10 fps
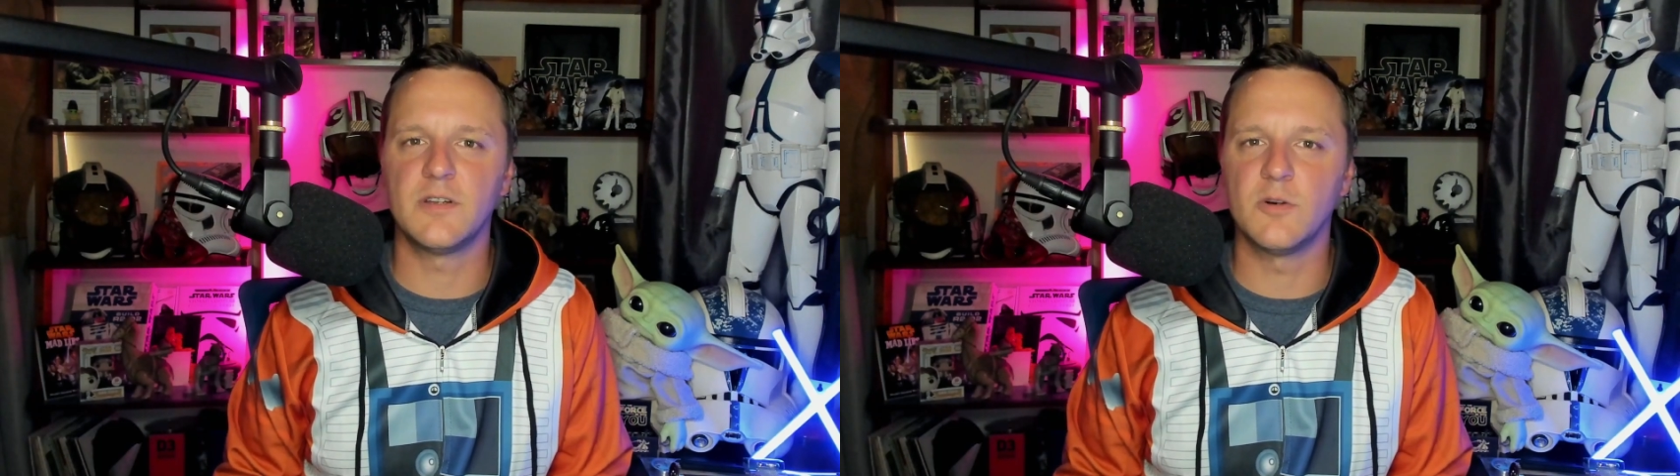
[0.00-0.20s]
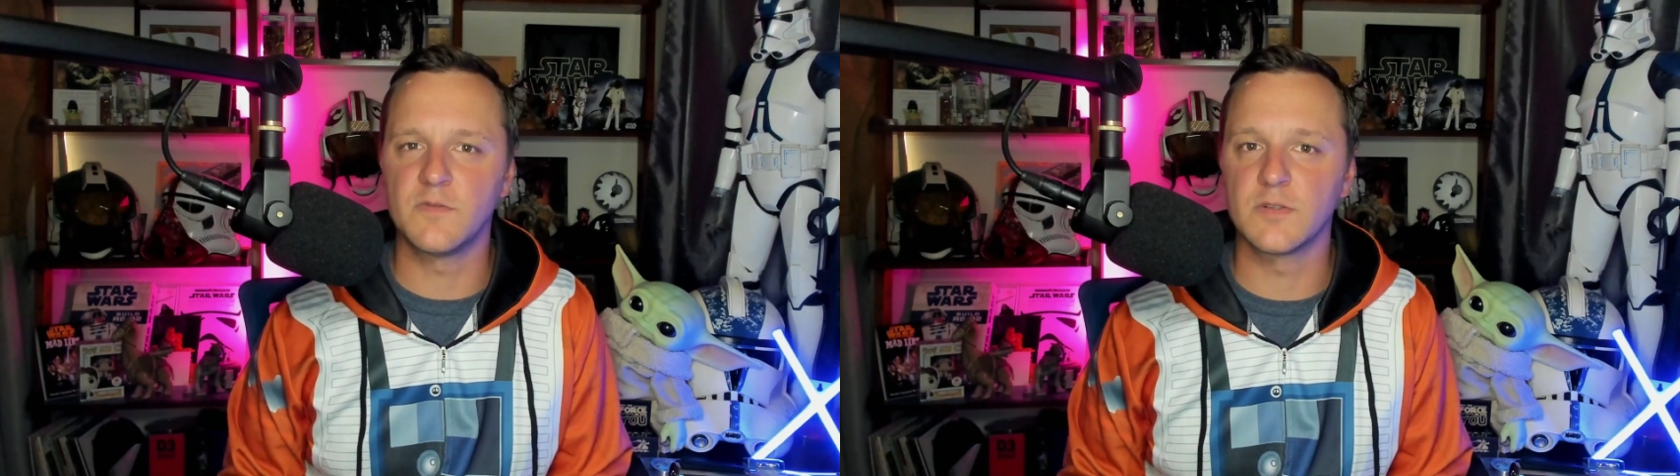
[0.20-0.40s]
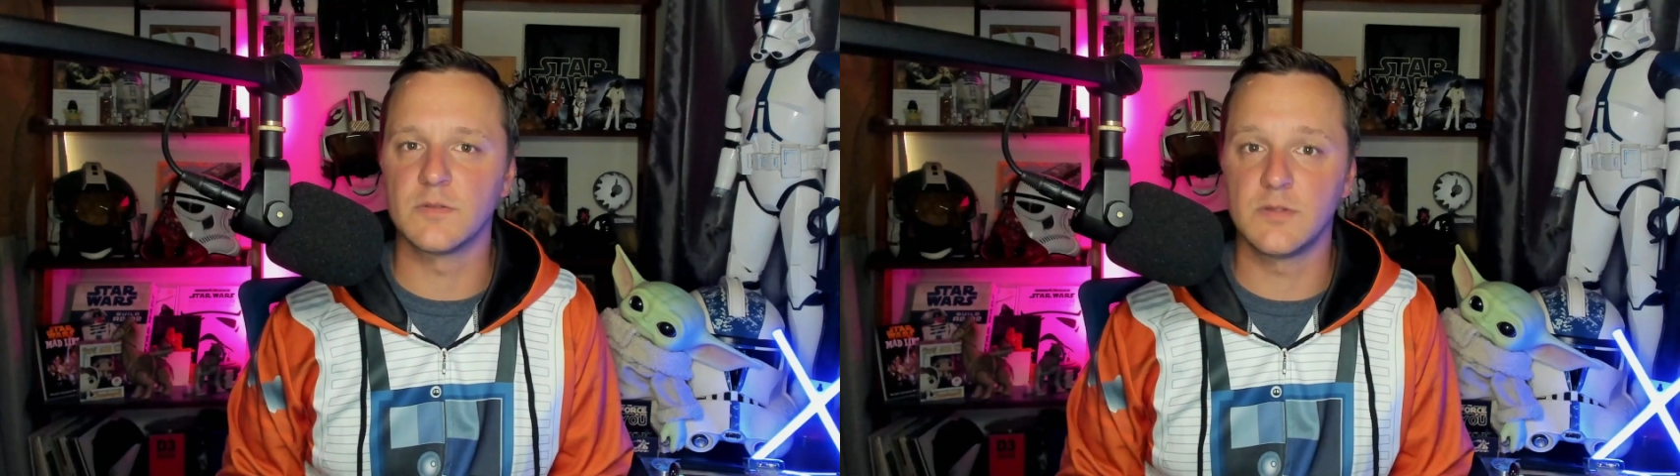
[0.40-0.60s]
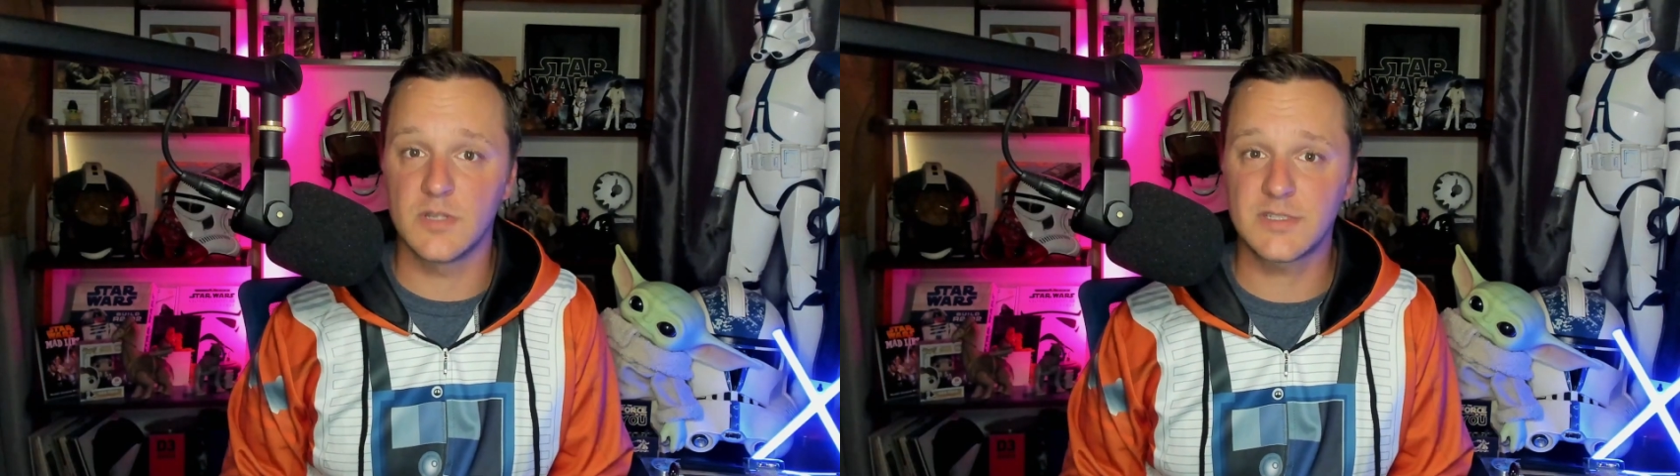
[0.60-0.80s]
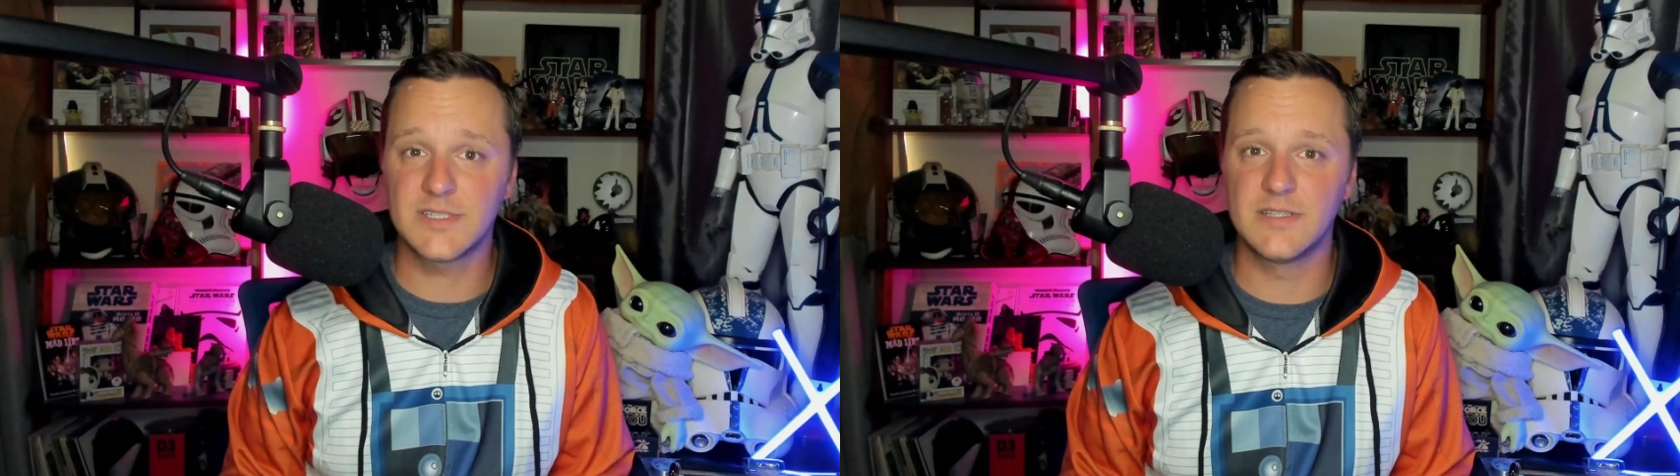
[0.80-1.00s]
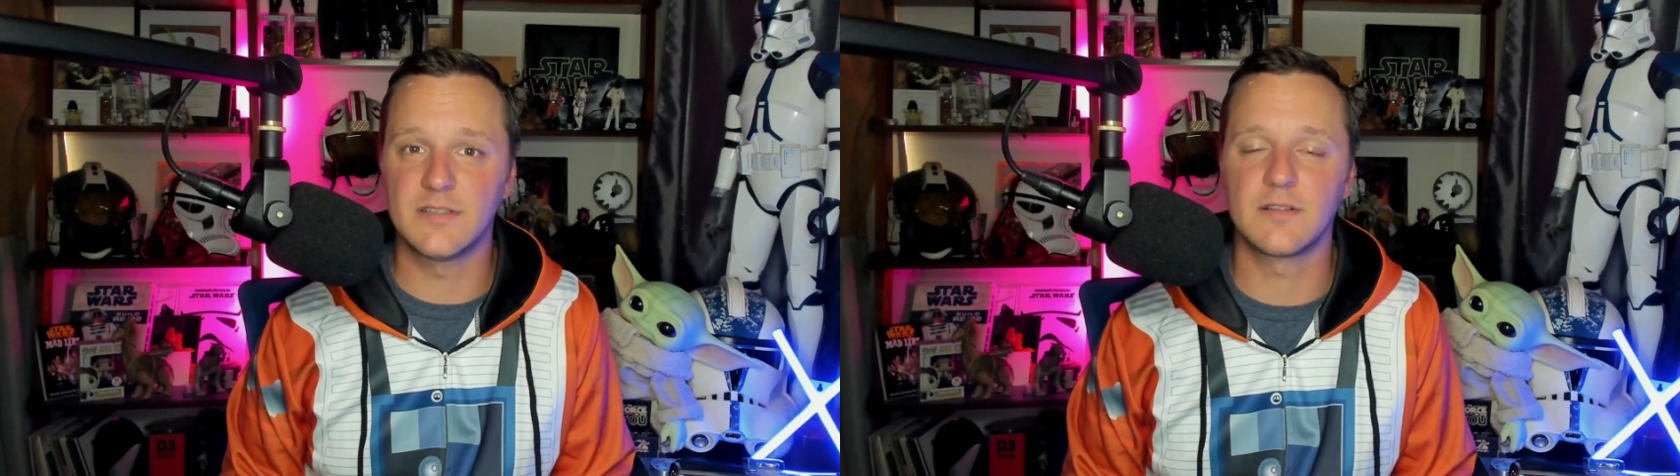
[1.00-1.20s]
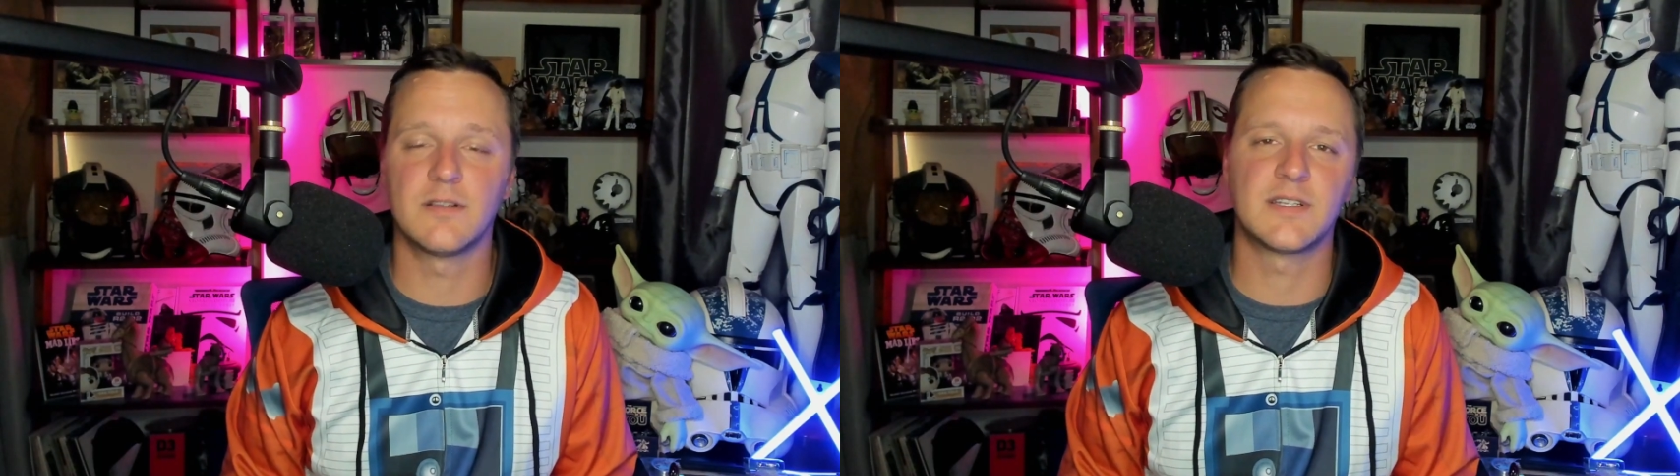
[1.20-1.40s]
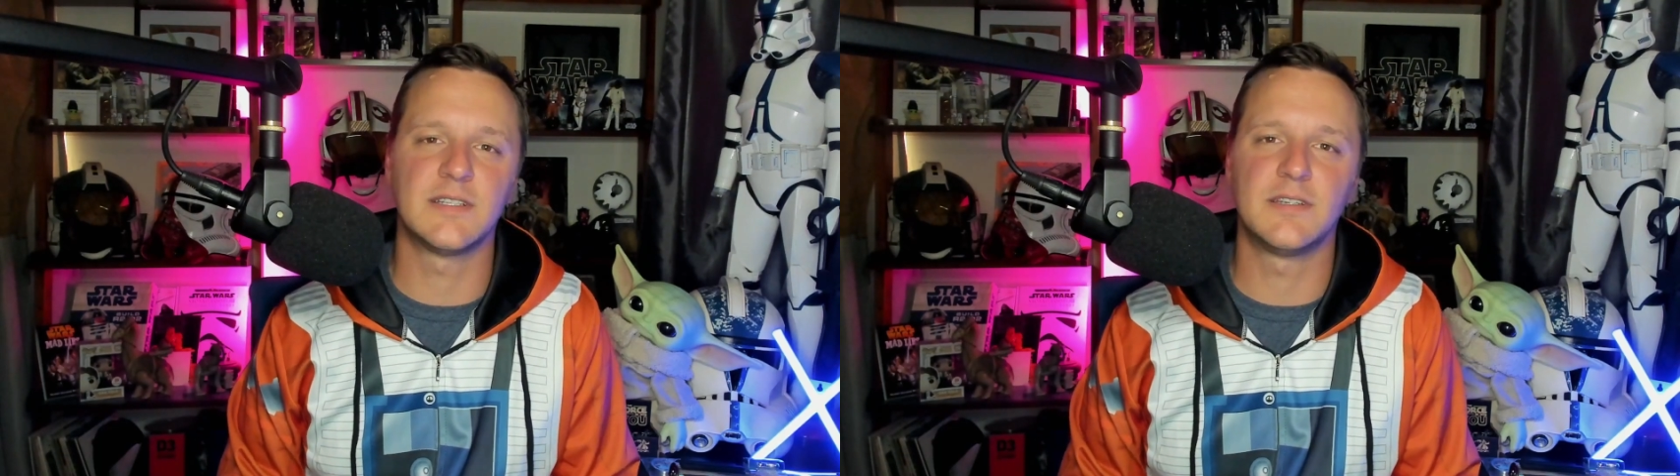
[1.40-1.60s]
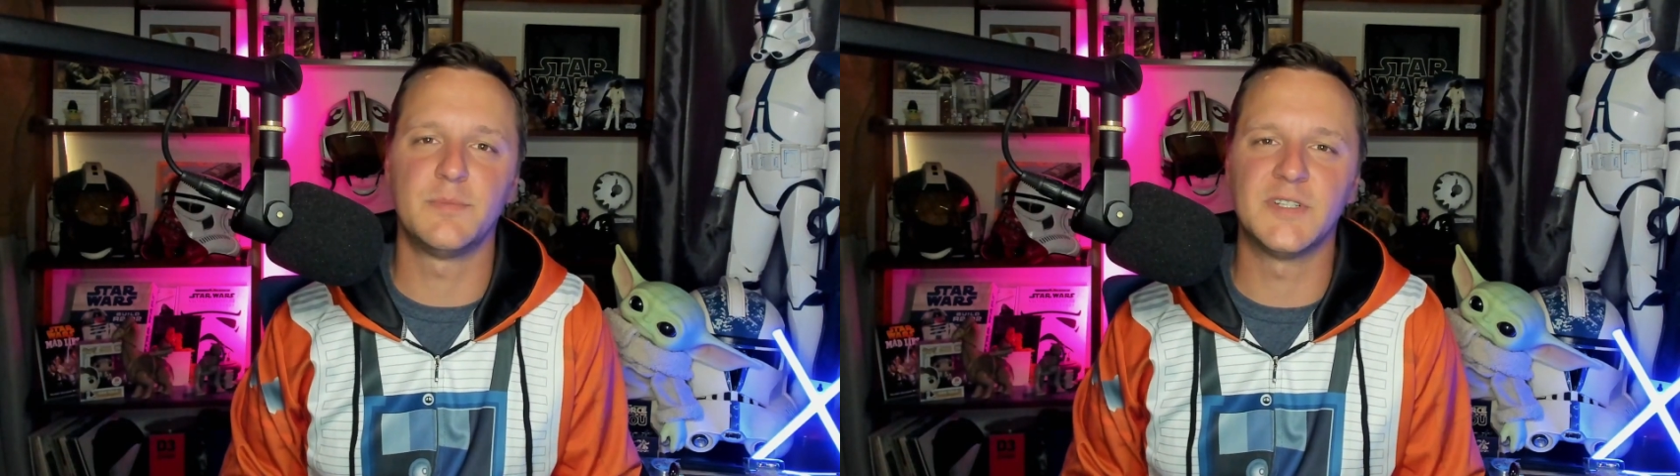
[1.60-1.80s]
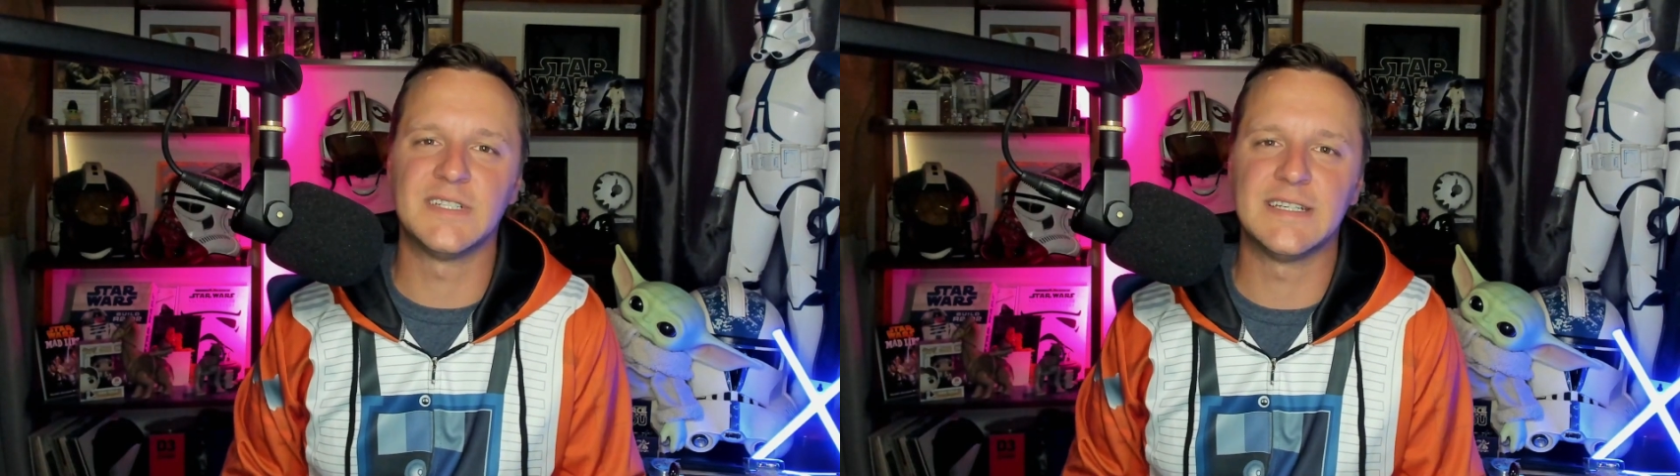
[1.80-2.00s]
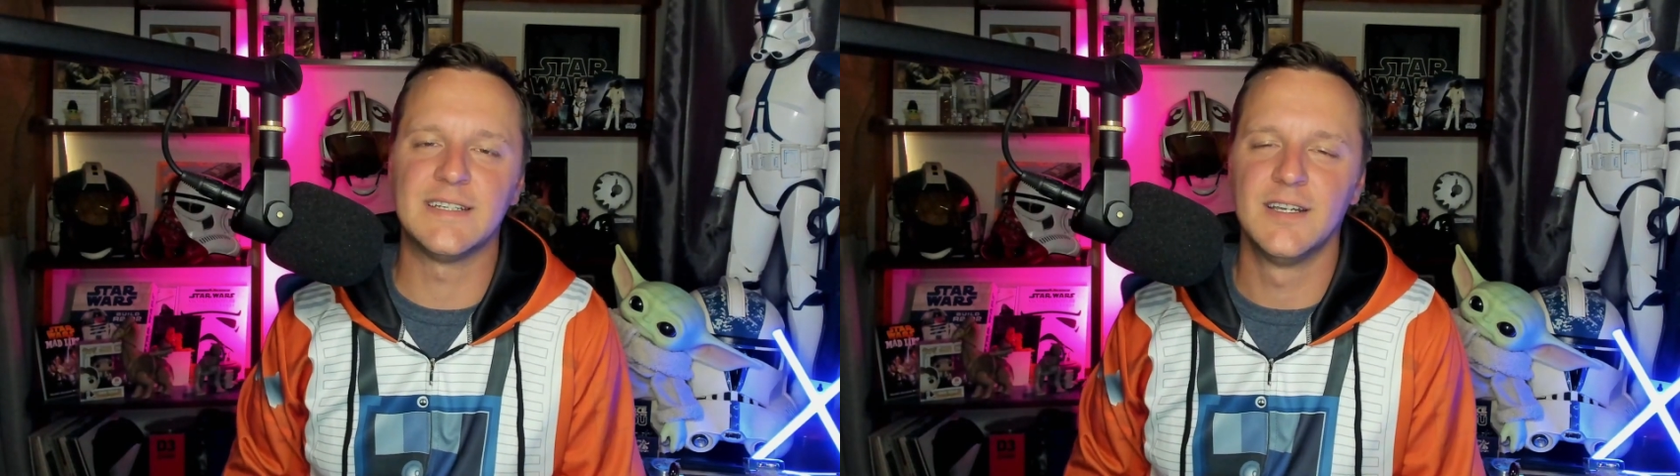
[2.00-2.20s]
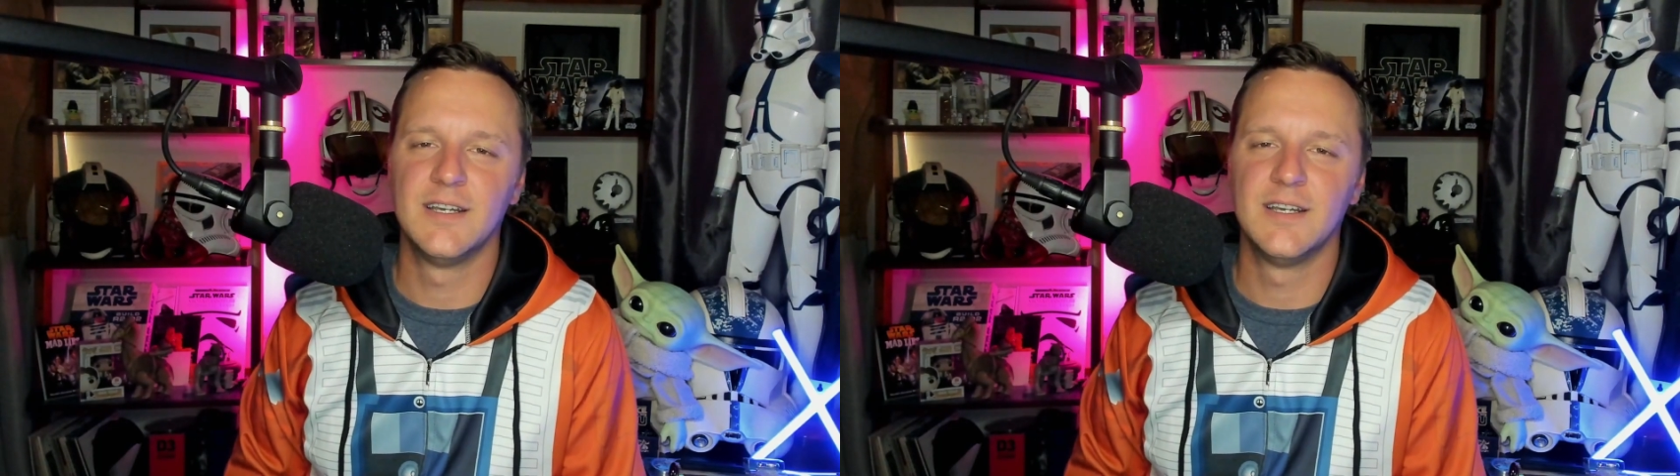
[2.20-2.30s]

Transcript: overlooked in the collecting community.